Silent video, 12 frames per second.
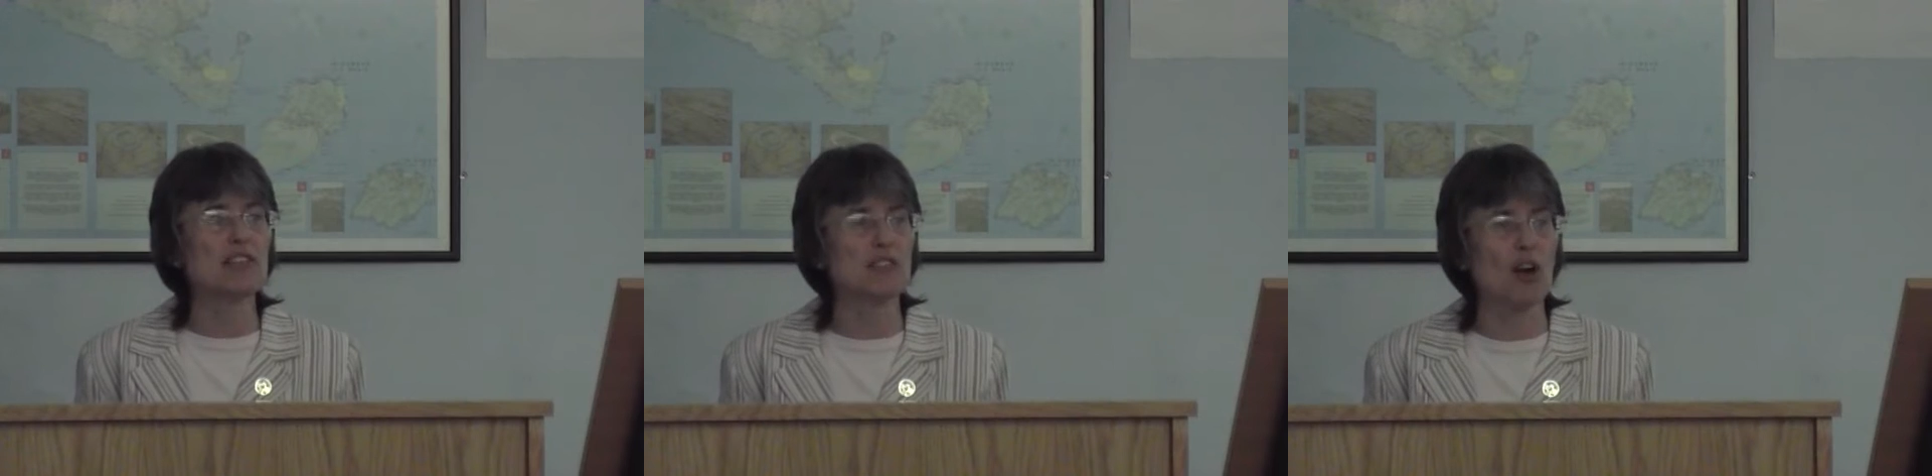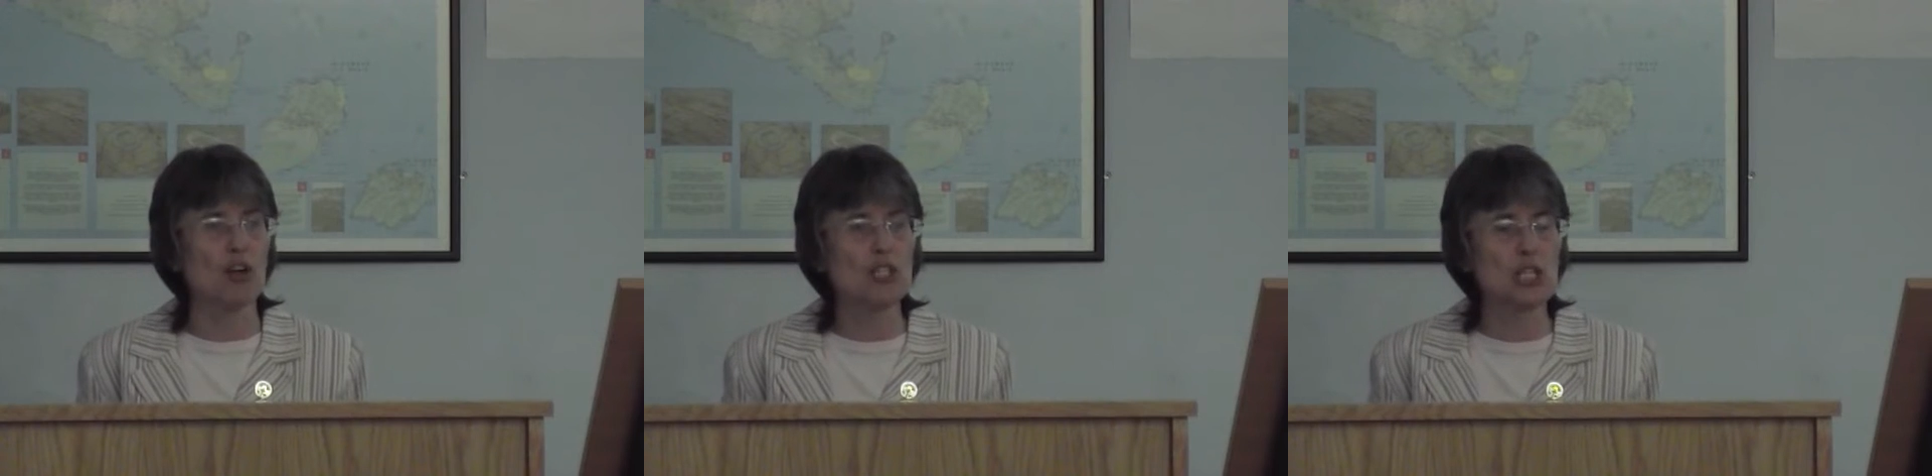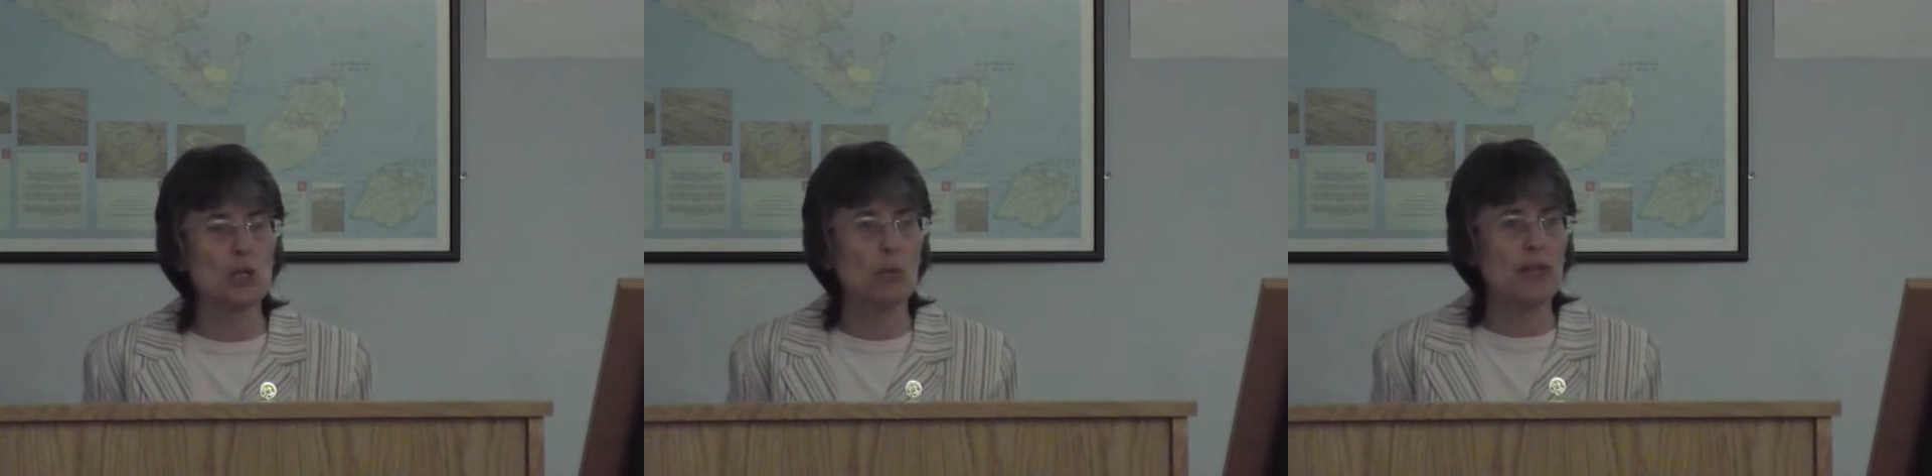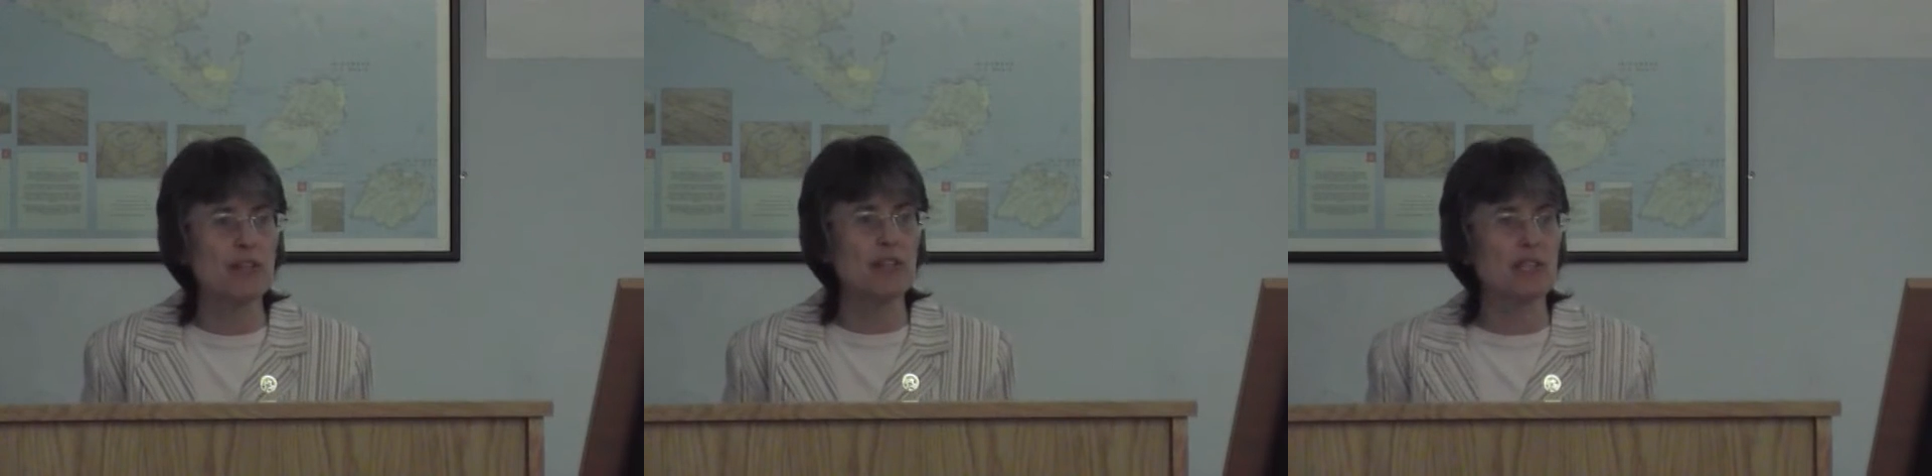starting
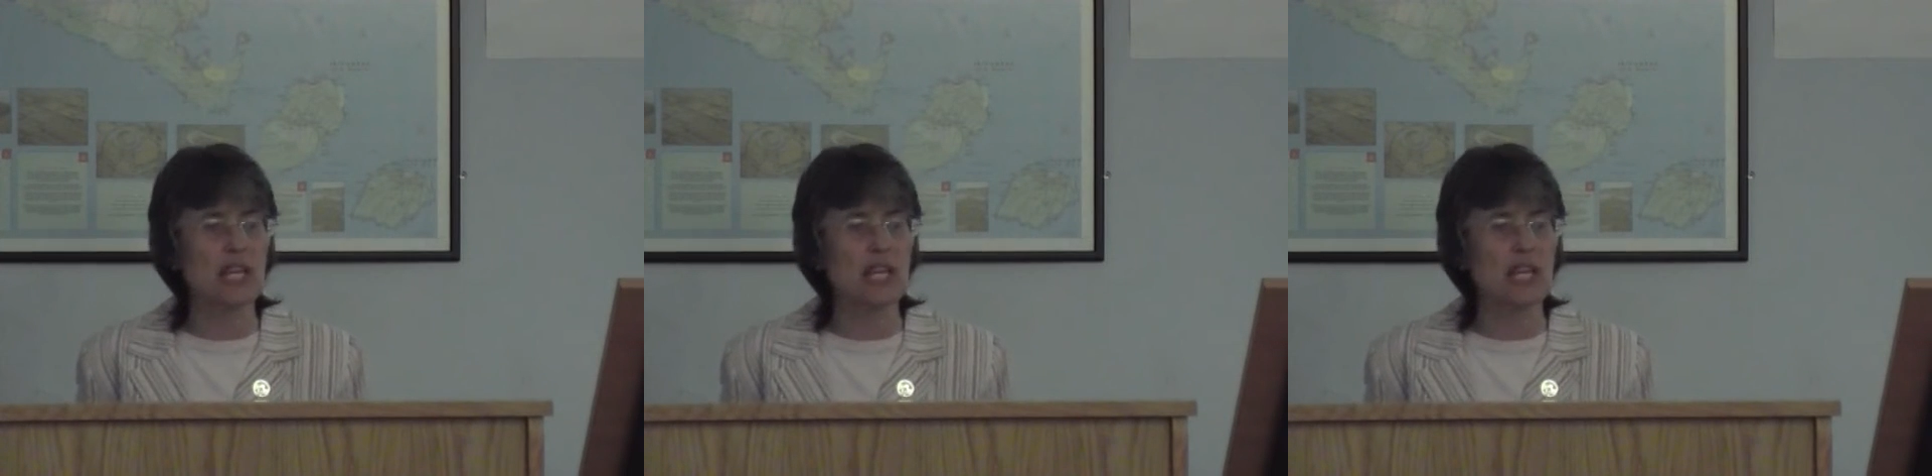with